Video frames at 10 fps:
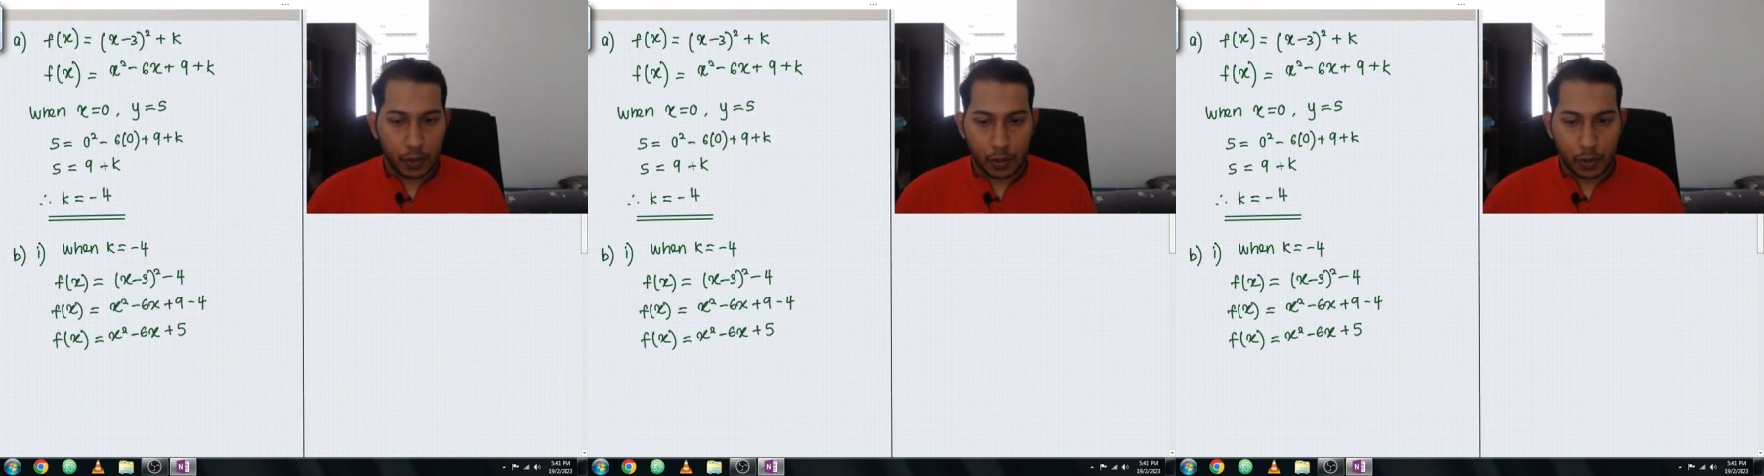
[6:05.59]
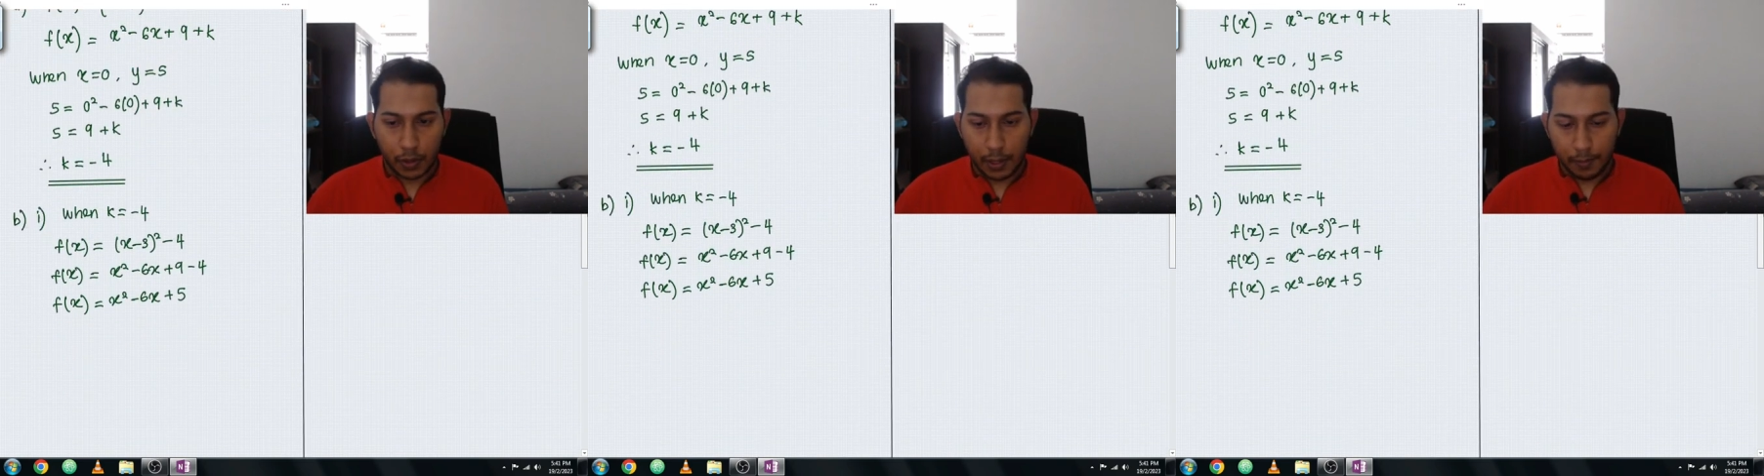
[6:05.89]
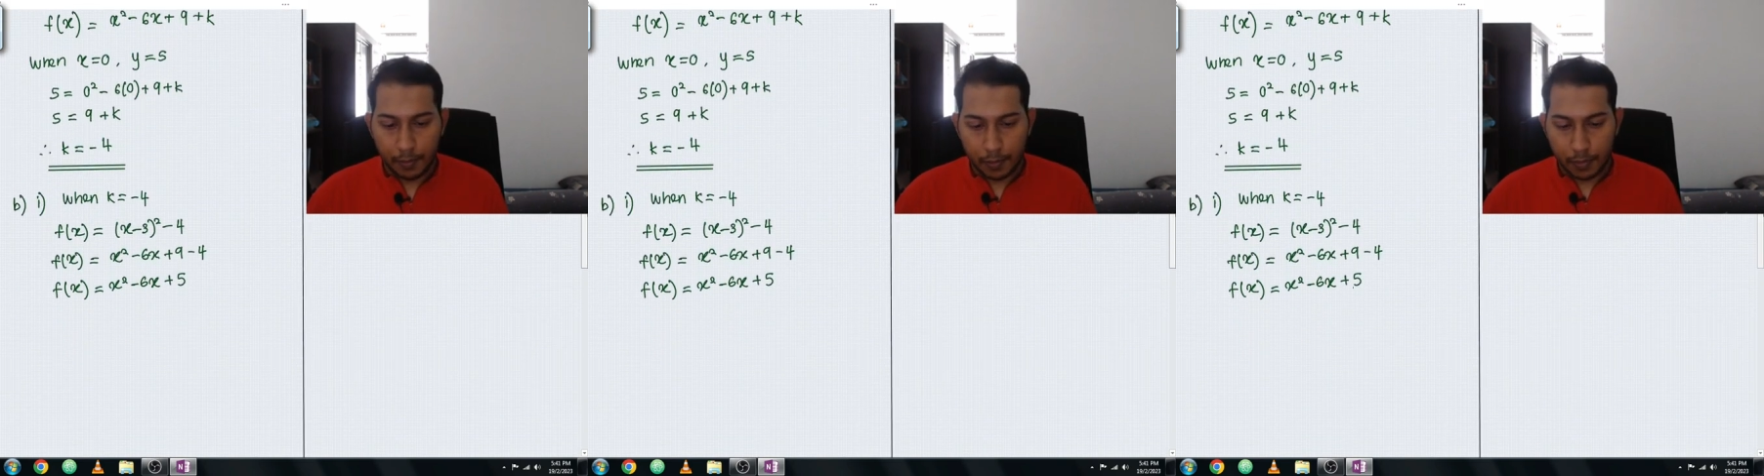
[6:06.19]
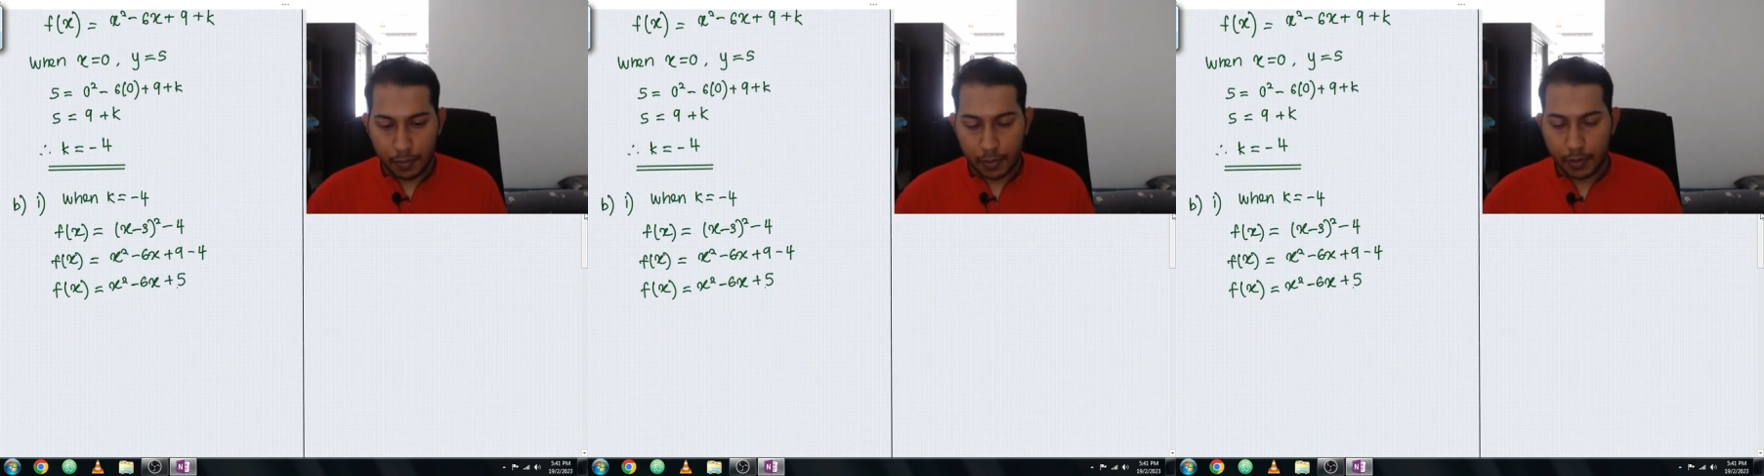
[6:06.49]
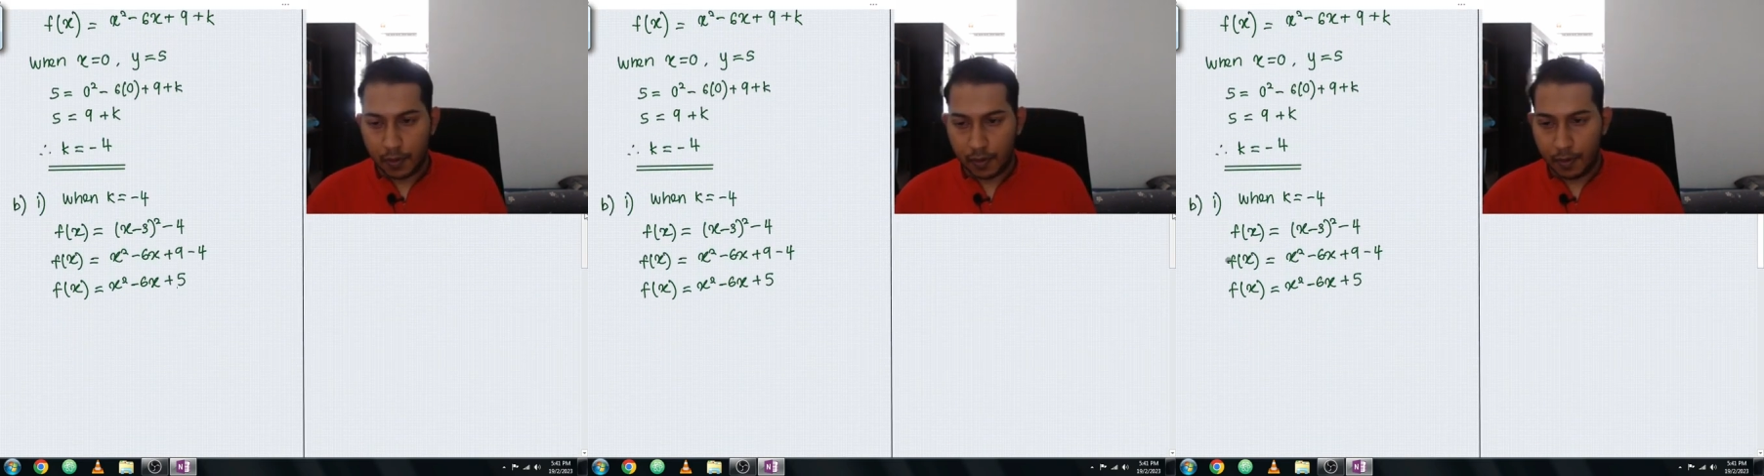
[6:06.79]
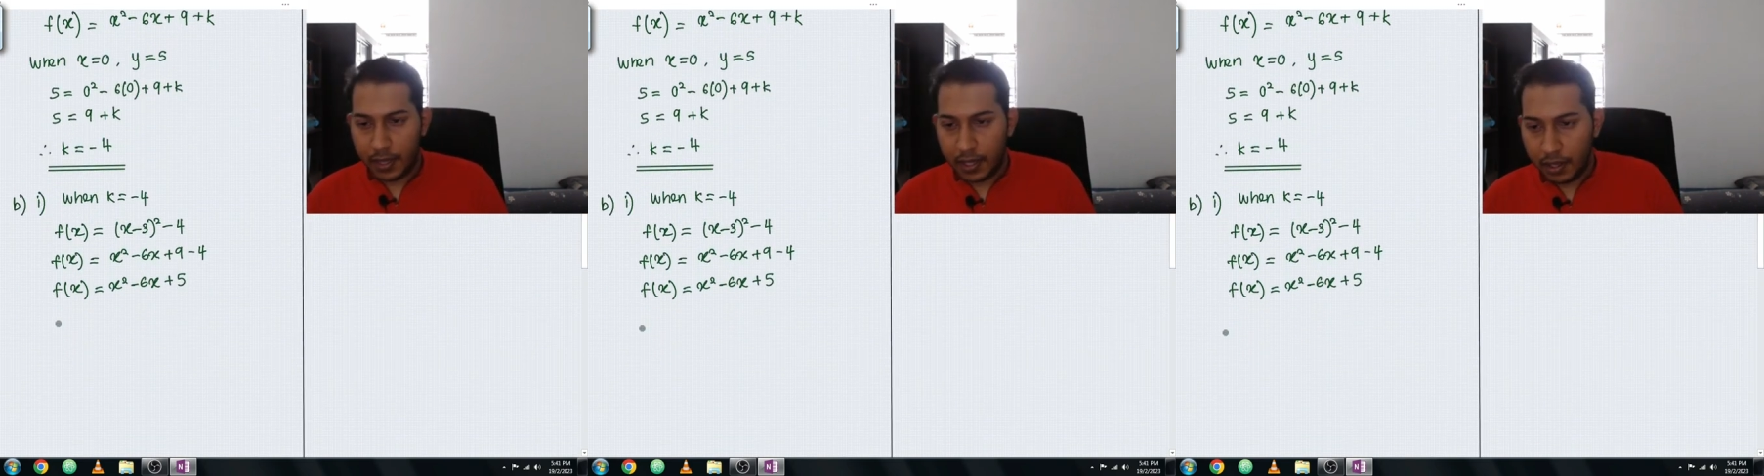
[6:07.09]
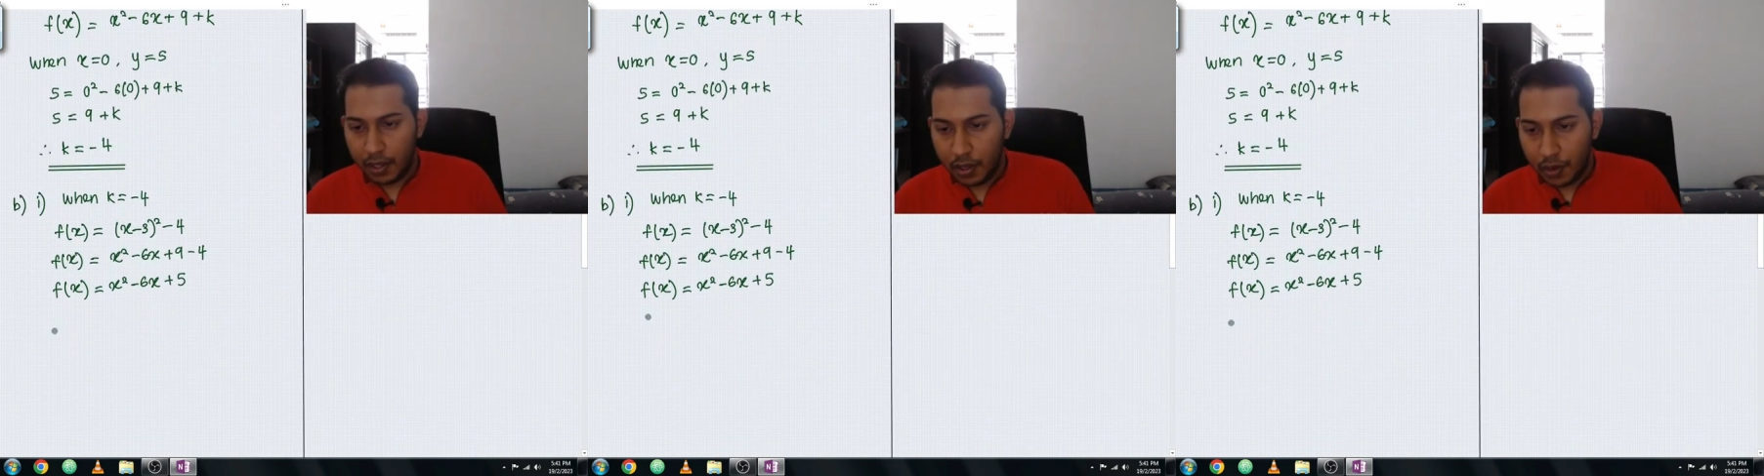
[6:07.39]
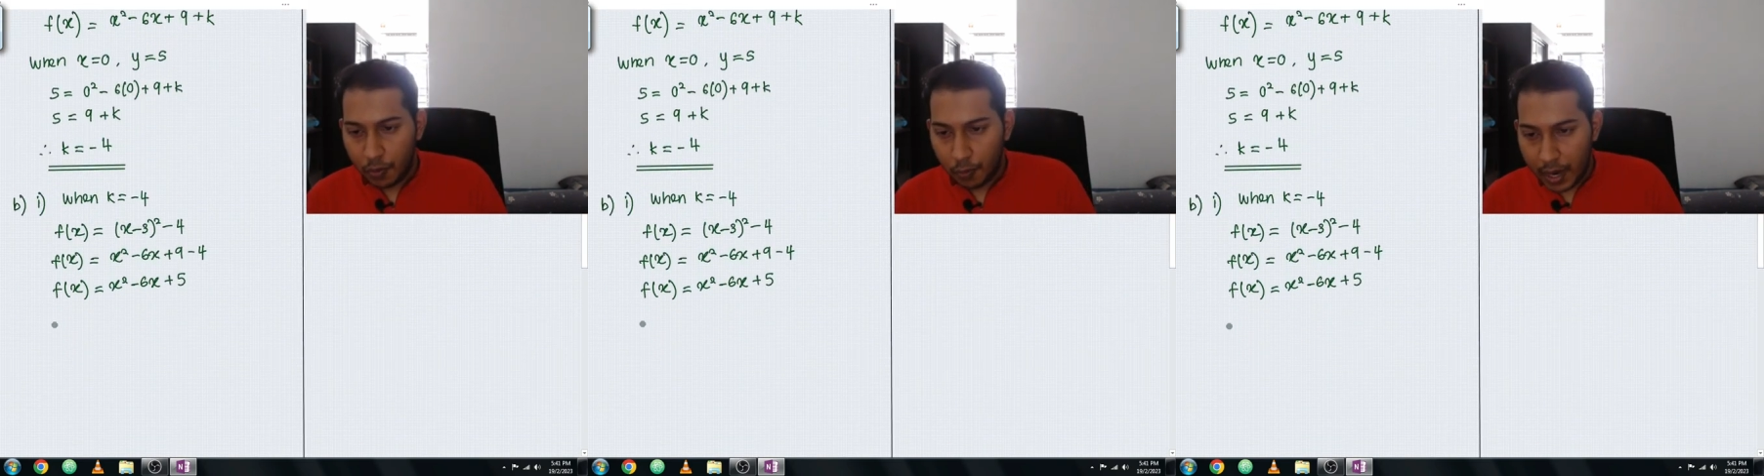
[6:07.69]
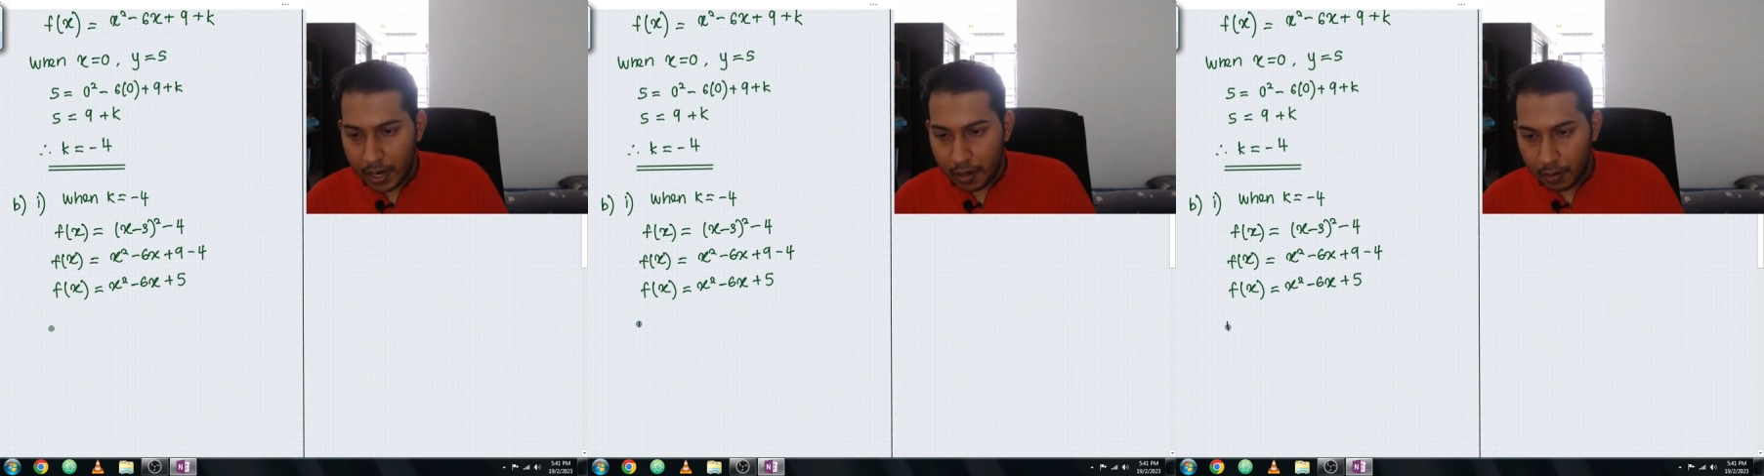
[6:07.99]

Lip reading: Okay, so from here, when